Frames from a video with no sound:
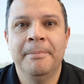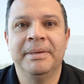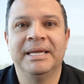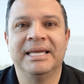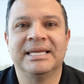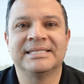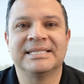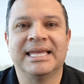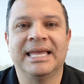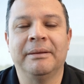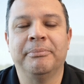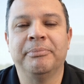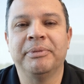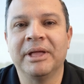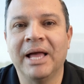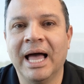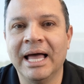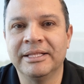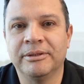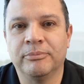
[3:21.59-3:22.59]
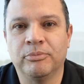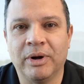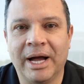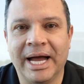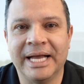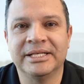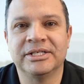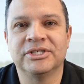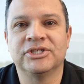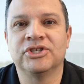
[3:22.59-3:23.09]
because they imply the
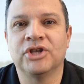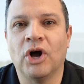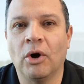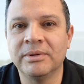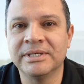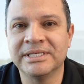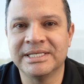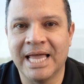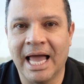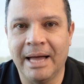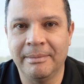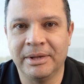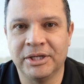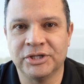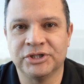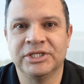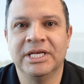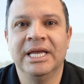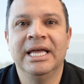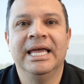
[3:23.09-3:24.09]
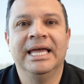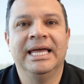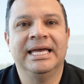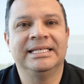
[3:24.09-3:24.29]
brand is so established